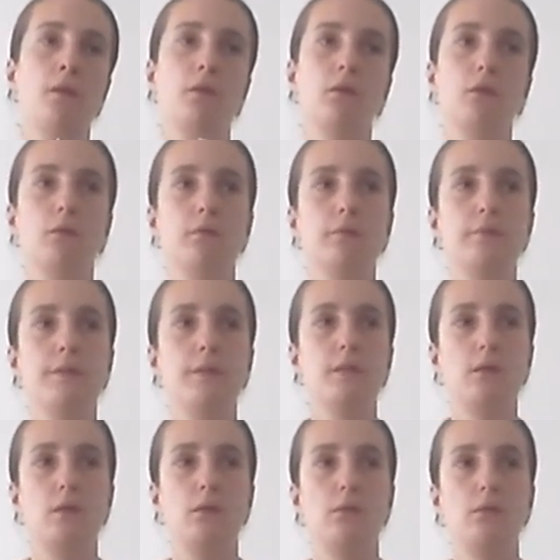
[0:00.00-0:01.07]

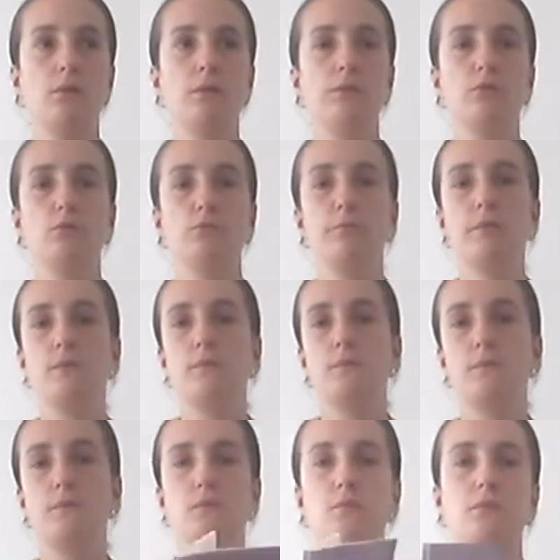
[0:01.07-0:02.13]
They are a little bit
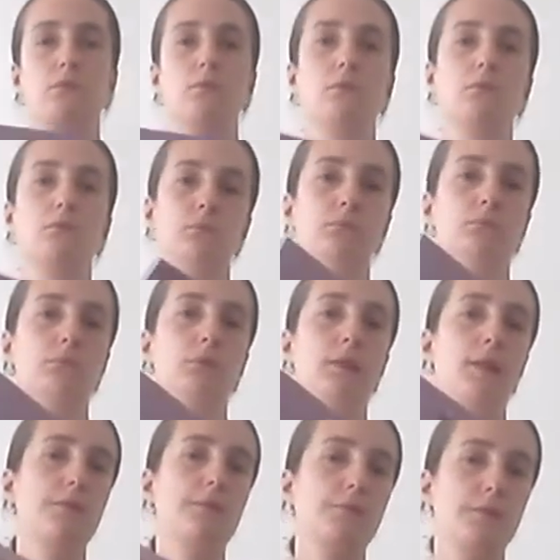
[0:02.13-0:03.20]

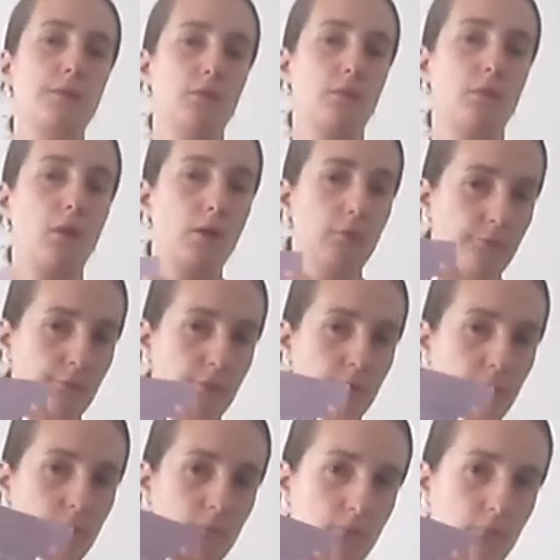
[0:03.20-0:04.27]
less than a copy